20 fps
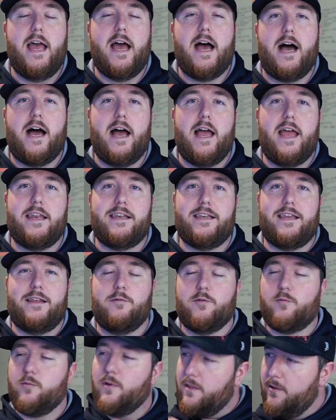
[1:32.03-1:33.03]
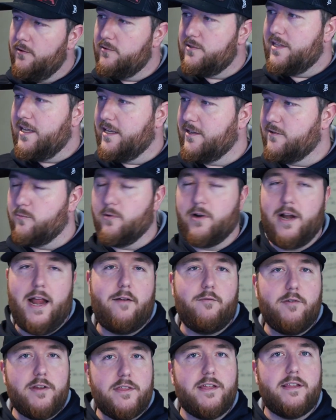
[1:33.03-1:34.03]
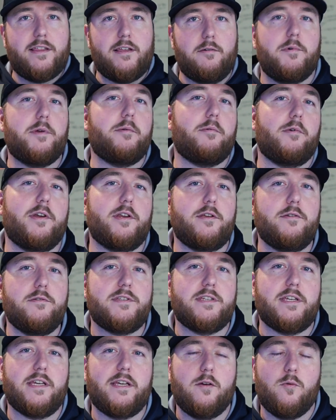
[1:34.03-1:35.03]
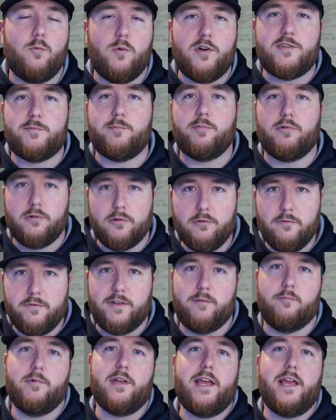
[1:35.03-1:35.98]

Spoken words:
And it was one of those things where everything that we were using was proven.